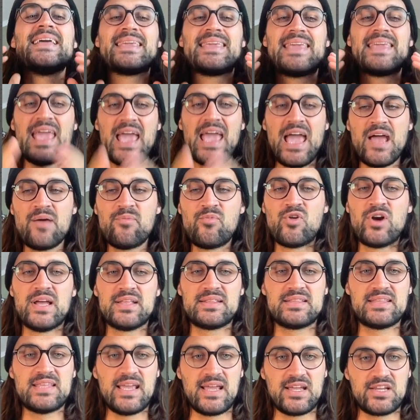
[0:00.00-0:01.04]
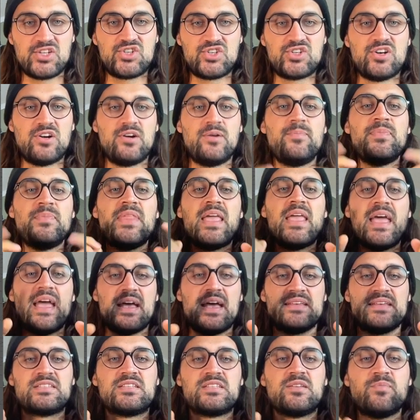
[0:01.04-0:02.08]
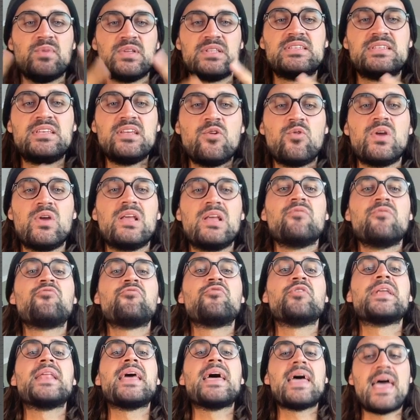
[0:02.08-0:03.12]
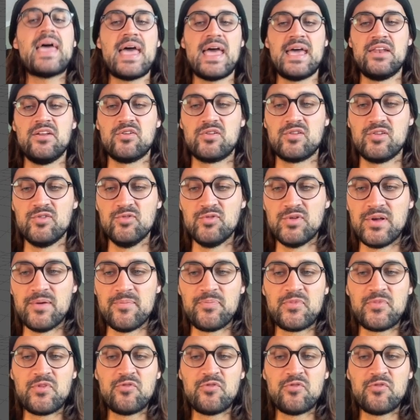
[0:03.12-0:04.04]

camera texture as the material for the head occluder.